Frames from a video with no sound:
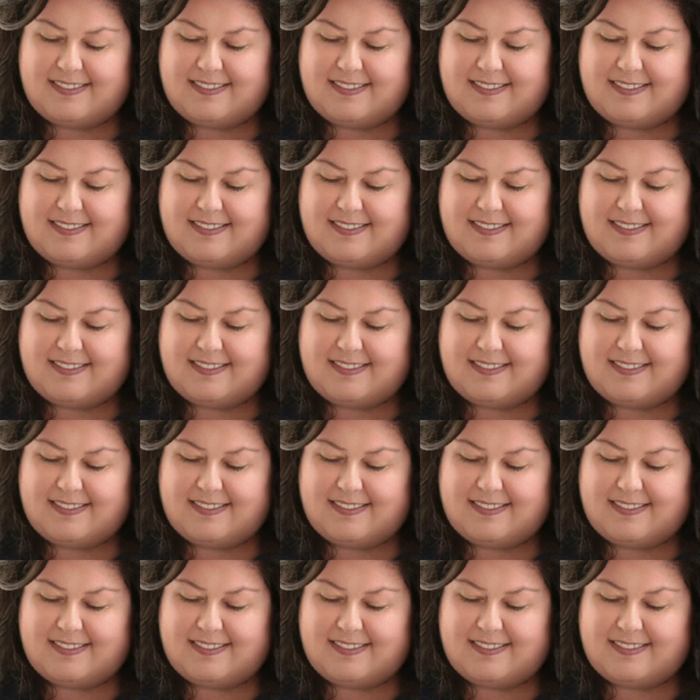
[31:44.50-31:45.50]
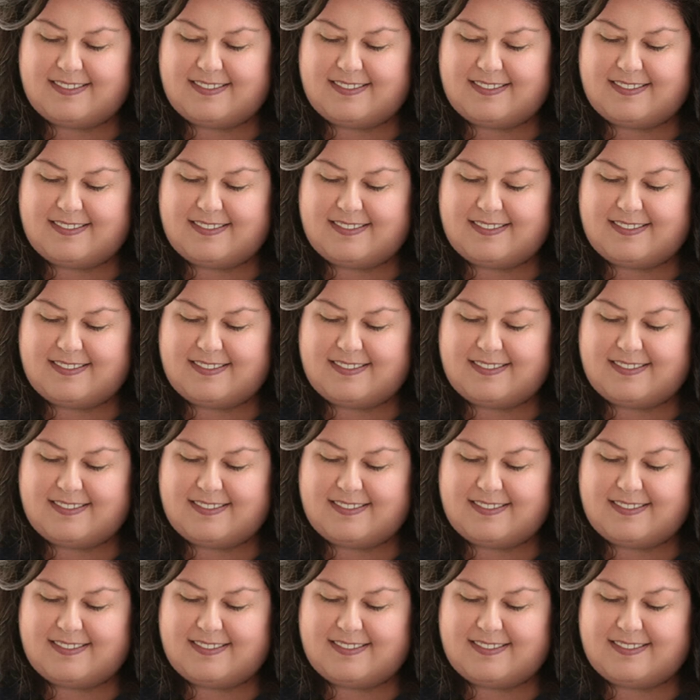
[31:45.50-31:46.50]

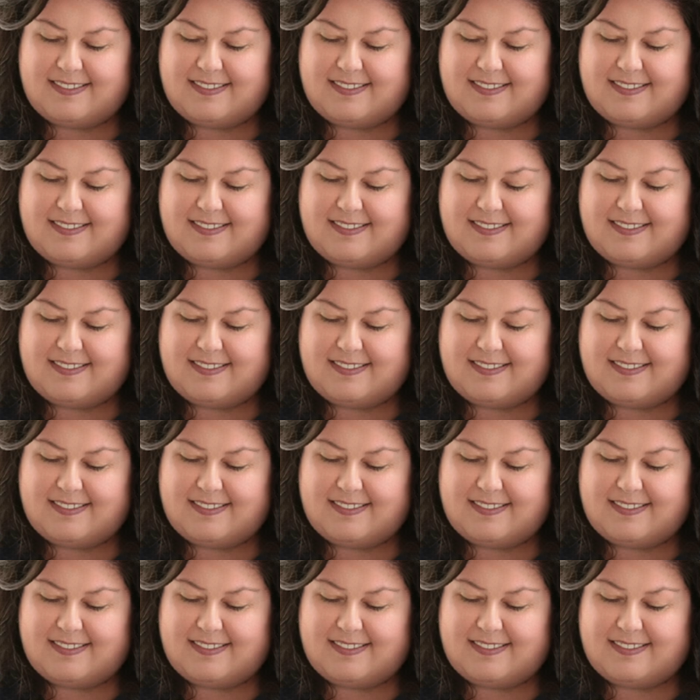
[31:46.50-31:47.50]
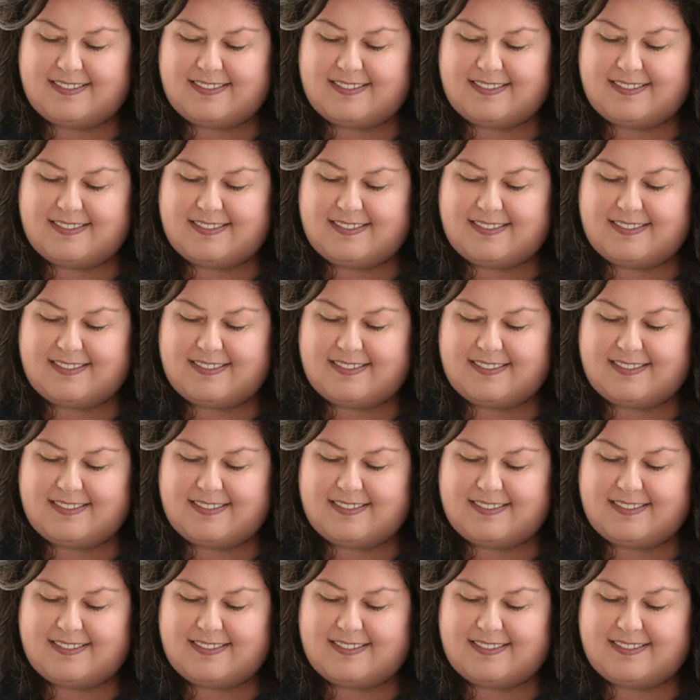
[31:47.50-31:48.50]

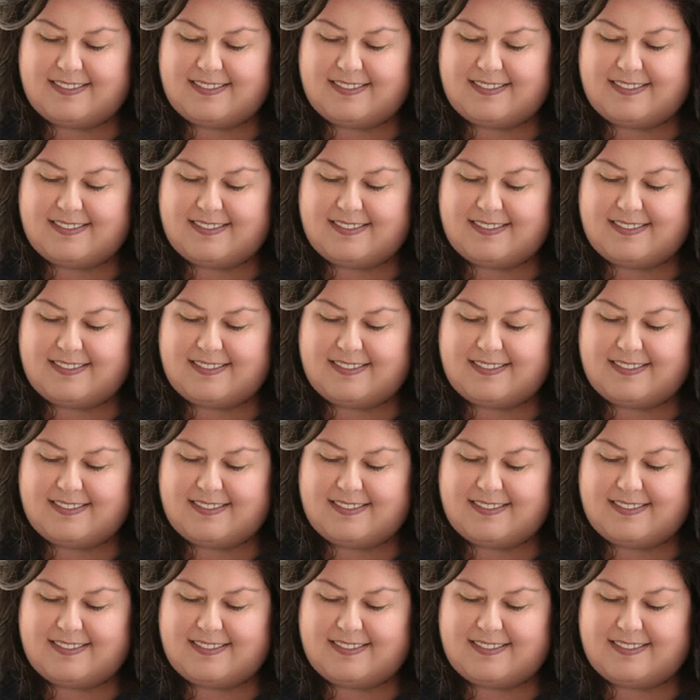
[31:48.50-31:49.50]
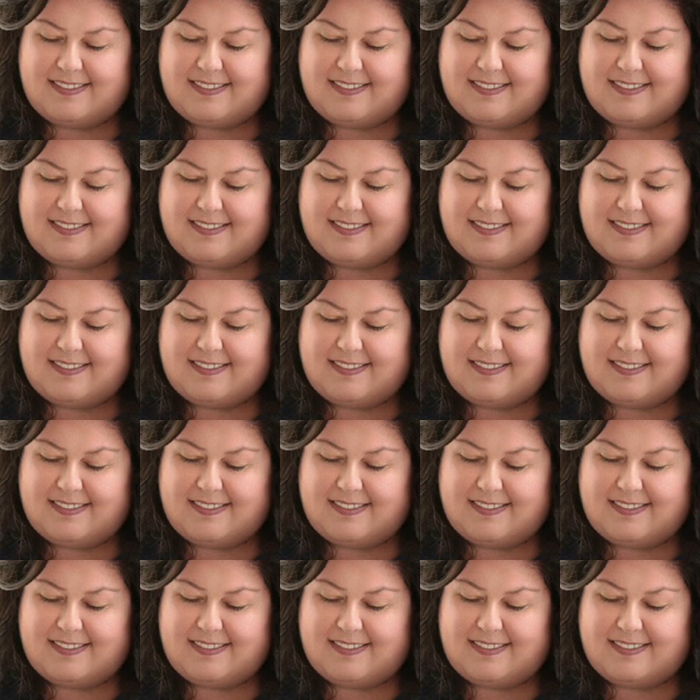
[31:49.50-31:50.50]

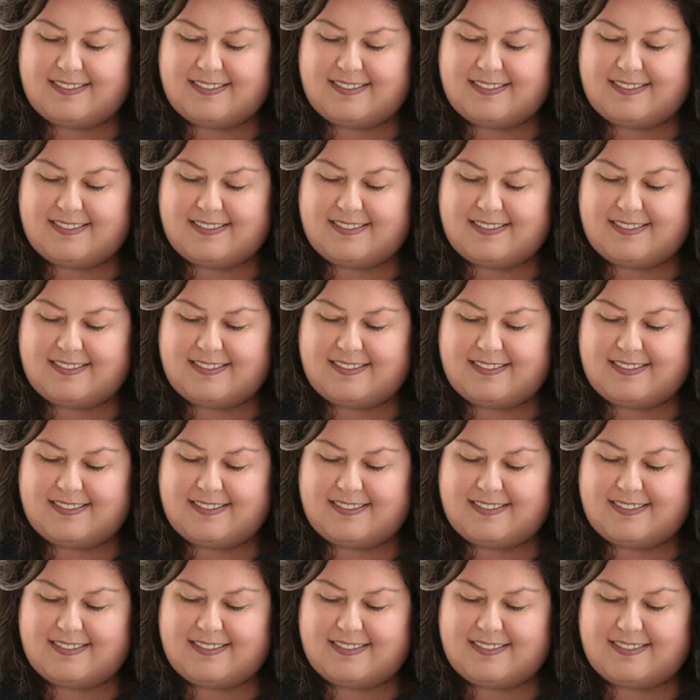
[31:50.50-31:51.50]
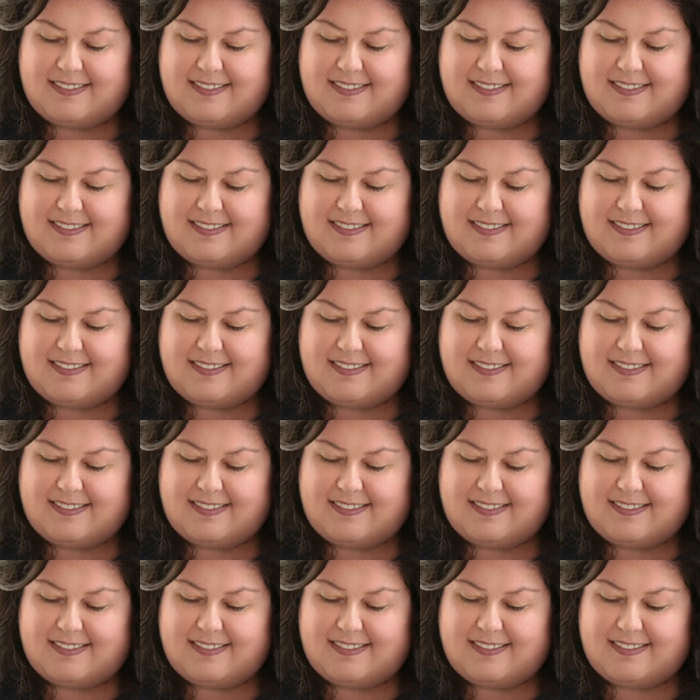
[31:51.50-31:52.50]
[no speech]